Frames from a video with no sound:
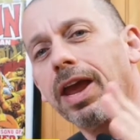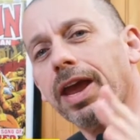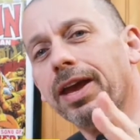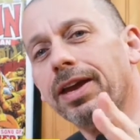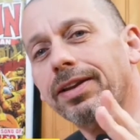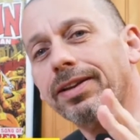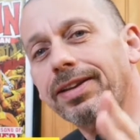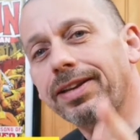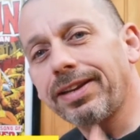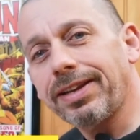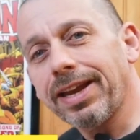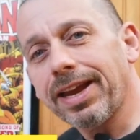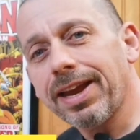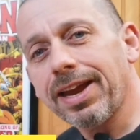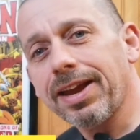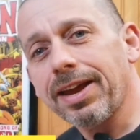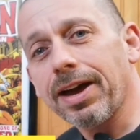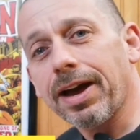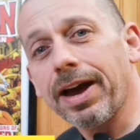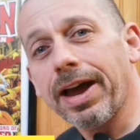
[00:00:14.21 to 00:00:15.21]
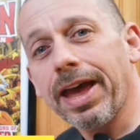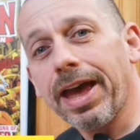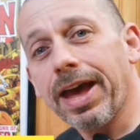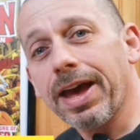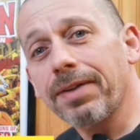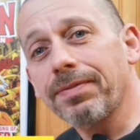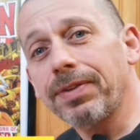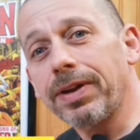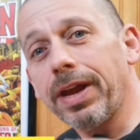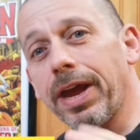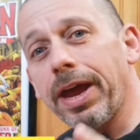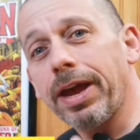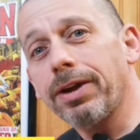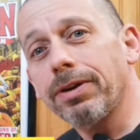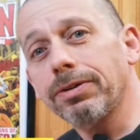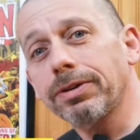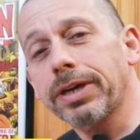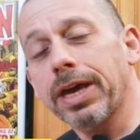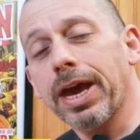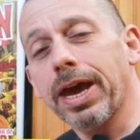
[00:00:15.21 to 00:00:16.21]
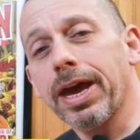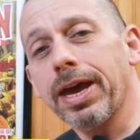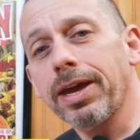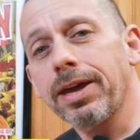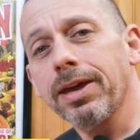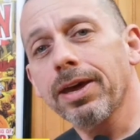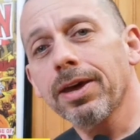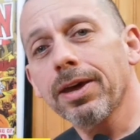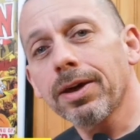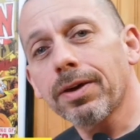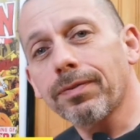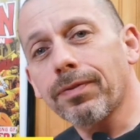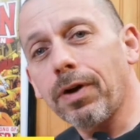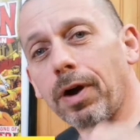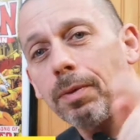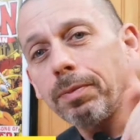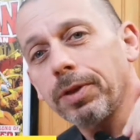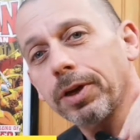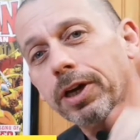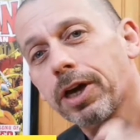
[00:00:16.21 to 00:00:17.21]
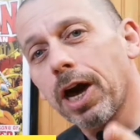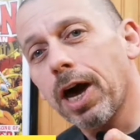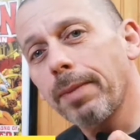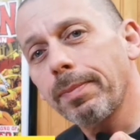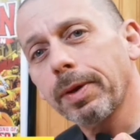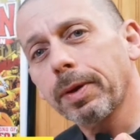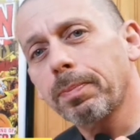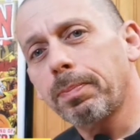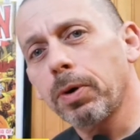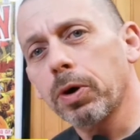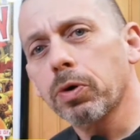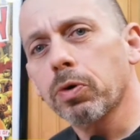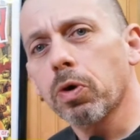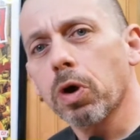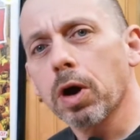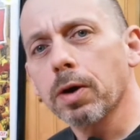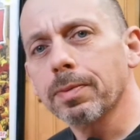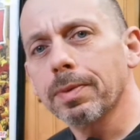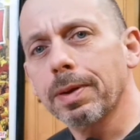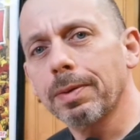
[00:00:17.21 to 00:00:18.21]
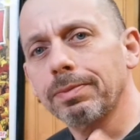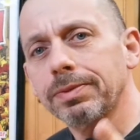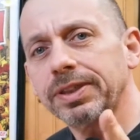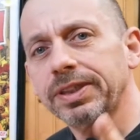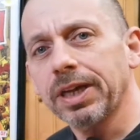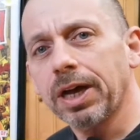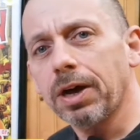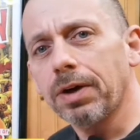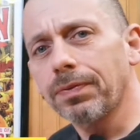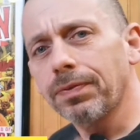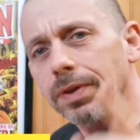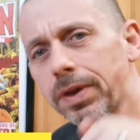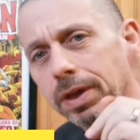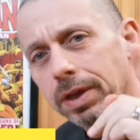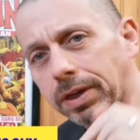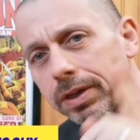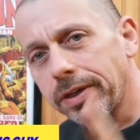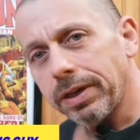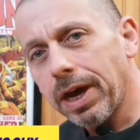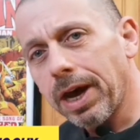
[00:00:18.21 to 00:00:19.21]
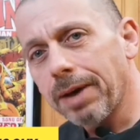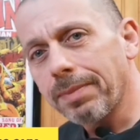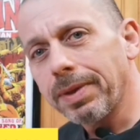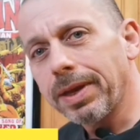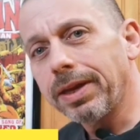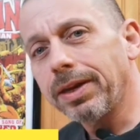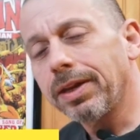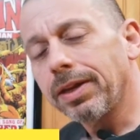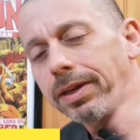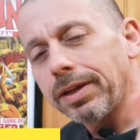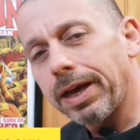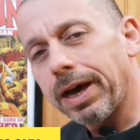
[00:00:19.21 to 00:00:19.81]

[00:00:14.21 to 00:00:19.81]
and today I have an AOK from the Comic Bookworm himself, Namman.